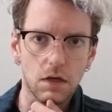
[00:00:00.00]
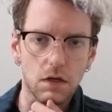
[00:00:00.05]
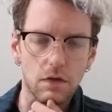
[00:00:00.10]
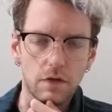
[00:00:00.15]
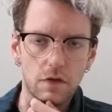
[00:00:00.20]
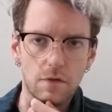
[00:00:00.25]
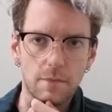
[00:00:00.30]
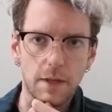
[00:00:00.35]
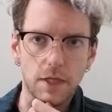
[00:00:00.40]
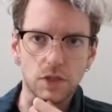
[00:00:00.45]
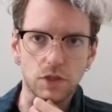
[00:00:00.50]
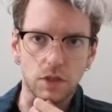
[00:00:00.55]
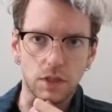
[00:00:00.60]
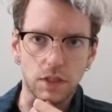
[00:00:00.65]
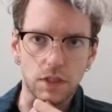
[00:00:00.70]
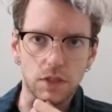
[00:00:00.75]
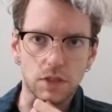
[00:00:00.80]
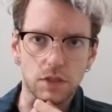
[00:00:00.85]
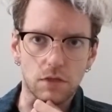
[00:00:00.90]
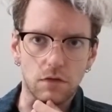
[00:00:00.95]
special
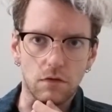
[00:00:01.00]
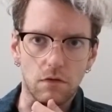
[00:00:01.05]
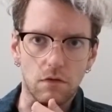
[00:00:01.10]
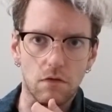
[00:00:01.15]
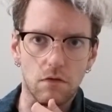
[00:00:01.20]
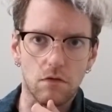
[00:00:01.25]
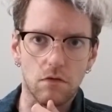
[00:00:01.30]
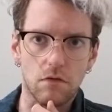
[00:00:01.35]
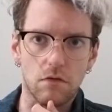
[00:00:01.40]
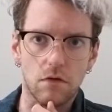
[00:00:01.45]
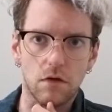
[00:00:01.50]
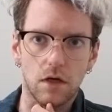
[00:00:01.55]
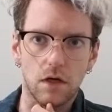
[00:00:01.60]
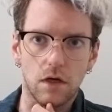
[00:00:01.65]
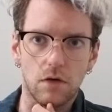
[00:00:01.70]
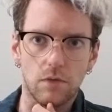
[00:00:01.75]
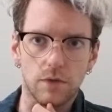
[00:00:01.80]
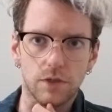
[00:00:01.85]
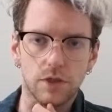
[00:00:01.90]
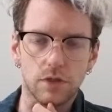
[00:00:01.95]
editions,
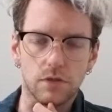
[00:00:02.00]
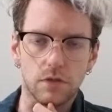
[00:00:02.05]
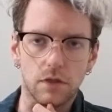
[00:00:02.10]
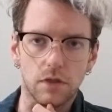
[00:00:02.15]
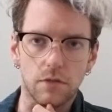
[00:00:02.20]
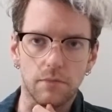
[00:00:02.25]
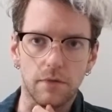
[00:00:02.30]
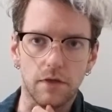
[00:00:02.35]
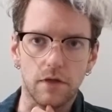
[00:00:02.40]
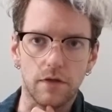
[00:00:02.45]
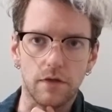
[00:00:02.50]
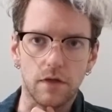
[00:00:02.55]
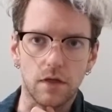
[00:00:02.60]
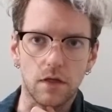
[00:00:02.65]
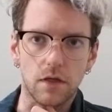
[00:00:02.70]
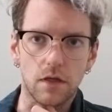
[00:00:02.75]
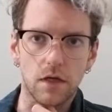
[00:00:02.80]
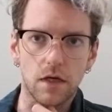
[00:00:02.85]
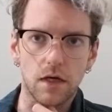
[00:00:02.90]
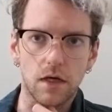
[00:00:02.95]
which are going to be
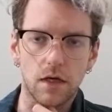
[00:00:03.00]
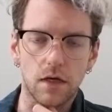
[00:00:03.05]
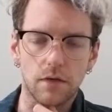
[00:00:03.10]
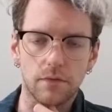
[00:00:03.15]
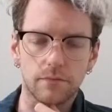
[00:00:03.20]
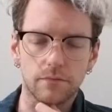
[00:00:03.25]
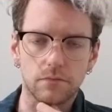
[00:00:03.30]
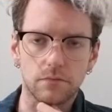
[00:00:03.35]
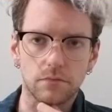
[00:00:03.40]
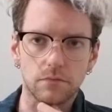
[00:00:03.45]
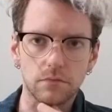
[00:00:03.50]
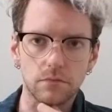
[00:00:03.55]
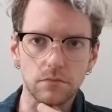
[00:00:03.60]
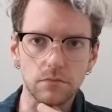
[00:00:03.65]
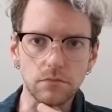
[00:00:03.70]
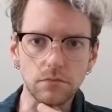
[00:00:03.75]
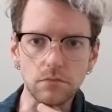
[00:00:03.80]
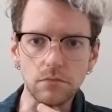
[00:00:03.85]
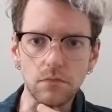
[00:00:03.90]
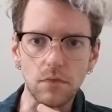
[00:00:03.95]
the
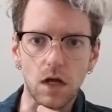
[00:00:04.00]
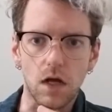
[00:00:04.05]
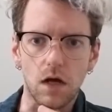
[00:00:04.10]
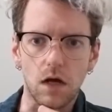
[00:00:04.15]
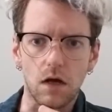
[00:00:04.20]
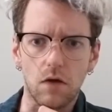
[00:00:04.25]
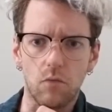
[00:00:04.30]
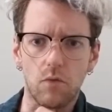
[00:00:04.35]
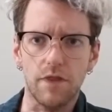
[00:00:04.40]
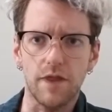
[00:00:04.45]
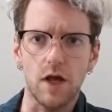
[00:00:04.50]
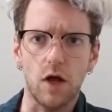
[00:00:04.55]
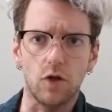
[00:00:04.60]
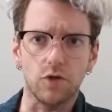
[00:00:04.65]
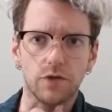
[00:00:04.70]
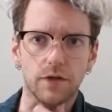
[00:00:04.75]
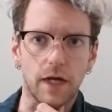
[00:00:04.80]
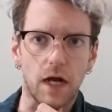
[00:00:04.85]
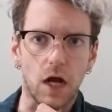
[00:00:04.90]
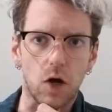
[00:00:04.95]
with the
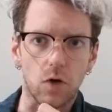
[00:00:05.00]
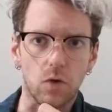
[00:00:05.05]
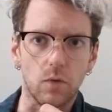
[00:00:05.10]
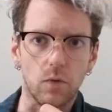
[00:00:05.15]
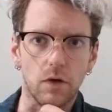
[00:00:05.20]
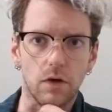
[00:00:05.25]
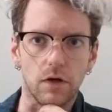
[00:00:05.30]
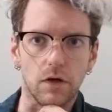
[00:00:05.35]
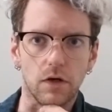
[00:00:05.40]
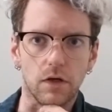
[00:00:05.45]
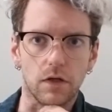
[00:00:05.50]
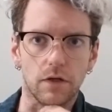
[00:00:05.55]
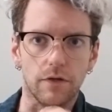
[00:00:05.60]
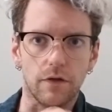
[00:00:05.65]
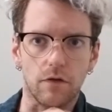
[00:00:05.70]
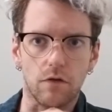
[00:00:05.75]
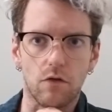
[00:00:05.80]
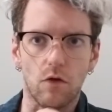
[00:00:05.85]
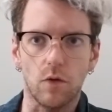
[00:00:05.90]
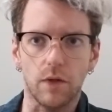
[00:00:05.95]
alternate artwork
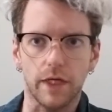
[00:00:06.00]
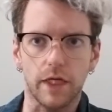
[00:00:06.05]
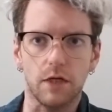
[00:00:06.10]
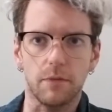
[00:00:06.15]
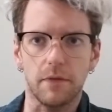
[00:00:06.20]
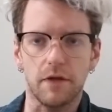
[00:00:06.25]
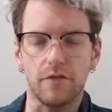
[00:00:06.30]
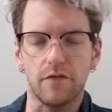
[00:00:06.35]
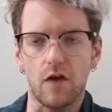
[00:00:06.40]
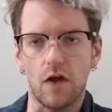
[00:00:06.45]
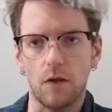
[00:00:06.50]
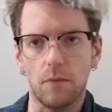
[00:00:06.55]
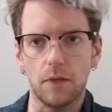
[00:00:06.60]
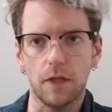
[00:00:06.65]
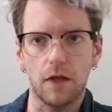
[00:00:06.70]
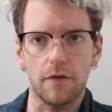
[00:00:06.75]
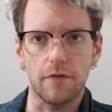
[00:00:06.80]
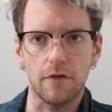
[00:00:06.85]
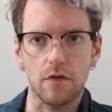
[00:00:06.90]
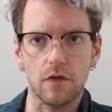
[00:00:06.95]
that's only going to be available
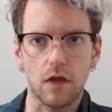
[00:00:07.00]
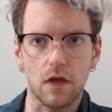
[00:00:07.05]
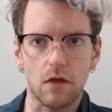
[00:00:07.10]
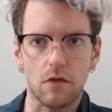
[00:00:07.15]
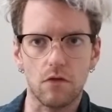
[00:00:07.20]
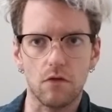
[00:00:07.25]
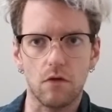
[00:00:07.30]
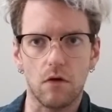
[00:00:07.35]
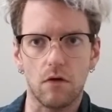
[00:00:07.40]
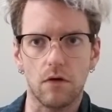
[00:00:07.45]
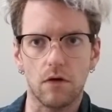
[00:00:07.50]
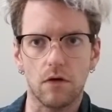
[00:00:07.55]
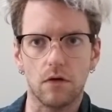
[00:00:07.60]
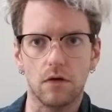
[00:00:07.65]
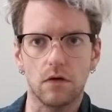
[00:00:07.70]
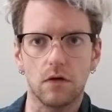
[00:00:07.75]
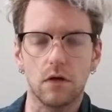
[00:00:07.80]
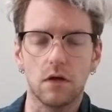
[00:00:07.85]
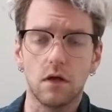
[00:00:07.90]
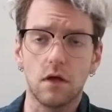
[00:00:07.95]
on this
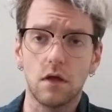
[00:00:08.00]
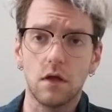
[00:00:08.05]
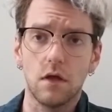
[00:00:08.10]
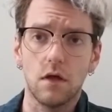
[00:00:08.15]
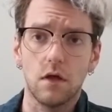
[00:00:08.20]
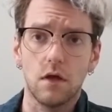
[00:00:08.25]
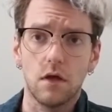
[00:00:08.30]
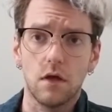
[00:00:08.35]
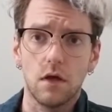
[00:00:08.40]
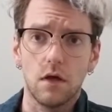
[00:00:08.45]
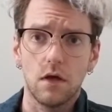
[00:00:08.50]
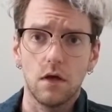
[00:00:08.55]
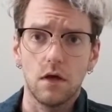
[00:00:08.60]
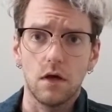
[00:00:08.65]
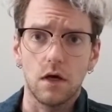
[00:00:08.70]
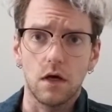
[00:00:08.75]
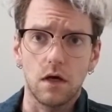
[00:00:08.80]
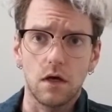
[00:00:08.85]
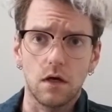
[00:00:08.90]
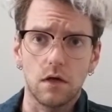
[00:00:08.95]
Kickstarter.
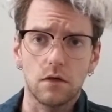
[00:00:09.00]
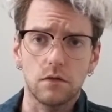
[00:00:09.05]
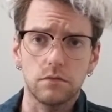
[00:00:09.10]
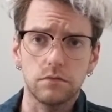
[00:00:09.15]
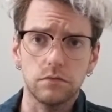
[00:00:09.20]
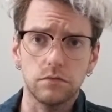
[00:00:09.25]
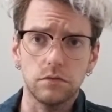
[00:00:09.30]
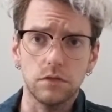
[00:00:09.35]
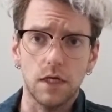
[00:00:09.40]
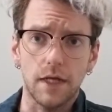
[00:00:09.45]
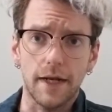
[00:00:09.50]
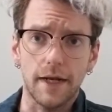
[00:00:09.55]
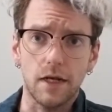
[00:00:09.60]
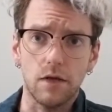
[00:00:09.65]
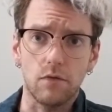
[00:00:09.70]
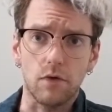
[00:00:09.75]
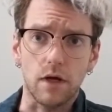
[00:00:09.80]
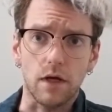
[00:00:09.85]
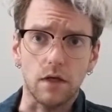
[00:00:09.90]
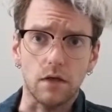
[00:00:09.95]
At any
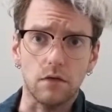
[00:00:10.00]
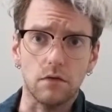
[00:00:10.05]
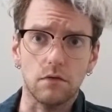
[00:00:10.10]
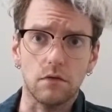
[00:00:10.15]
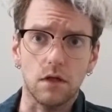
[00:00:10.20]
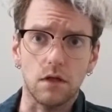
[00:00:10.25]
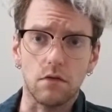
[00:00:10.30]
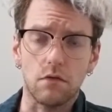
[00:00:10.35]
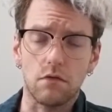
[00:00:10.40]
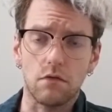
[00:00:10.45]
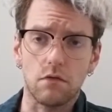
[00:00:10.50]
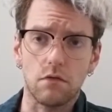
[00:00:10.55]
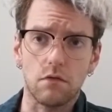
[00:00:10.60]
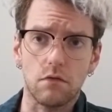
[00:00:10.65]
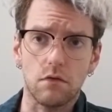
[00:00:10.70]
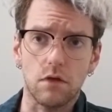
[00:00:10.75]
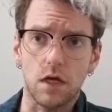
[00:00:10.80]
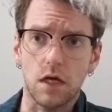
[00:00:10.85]
rate, that's